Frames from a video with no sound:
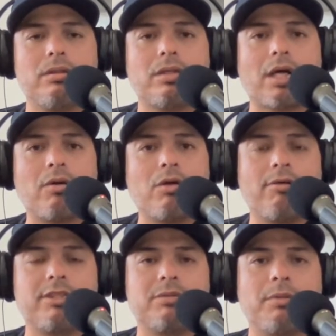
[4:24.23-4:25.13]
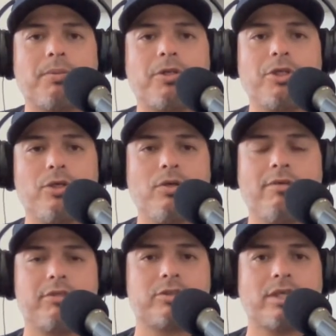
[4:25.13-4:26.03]
I don't know if these people knew
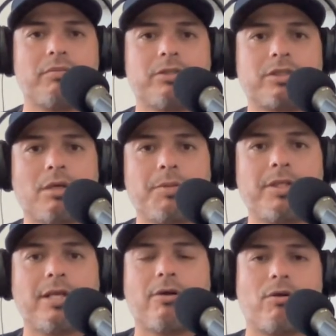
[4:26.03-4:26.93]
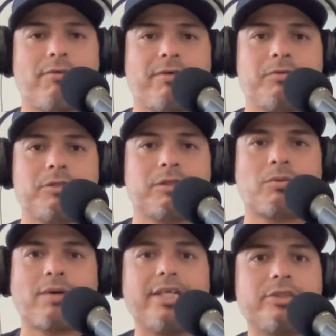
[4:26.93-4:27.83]
if the train was coming. I don't know if it was a
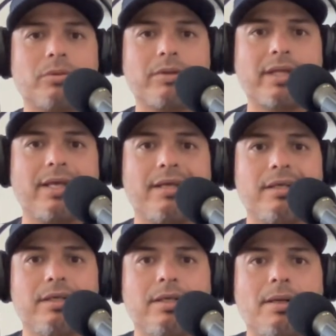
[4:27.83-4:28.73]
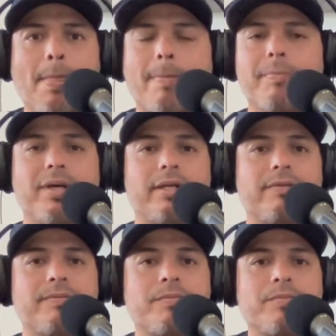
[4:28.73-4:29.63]
racial thing, but
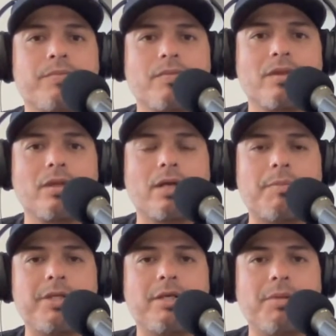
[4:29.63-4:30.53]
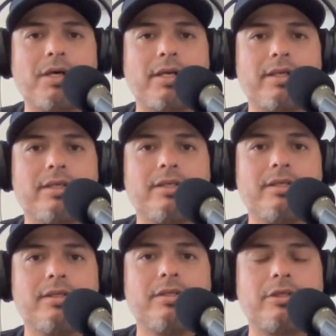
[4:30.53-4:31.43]
I mean, come on,
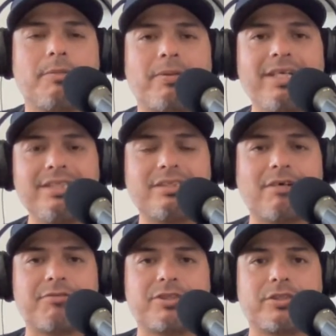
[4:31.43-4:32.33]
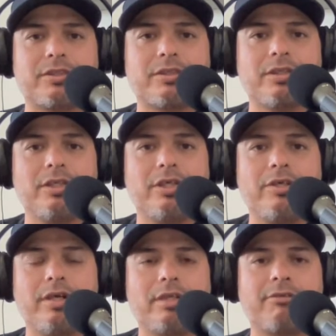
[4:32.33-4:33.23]
you're a police officer.
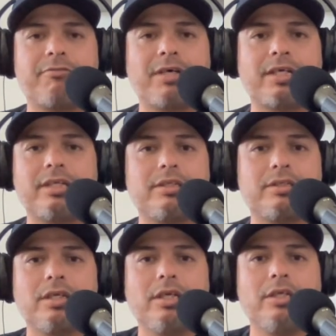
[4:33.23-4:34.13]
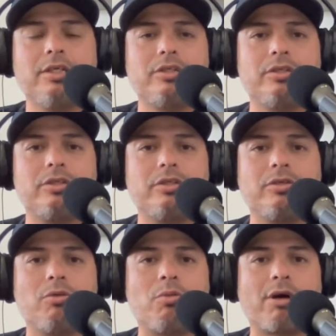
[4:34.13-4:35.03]
You're not the fucking, you
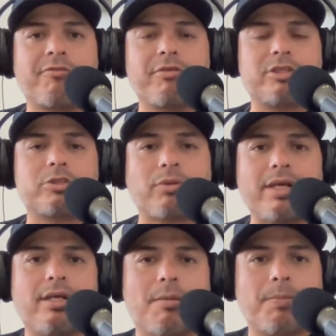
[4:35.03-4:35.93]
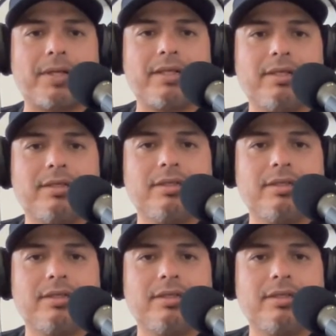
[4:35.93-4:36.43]
don't work for the train company.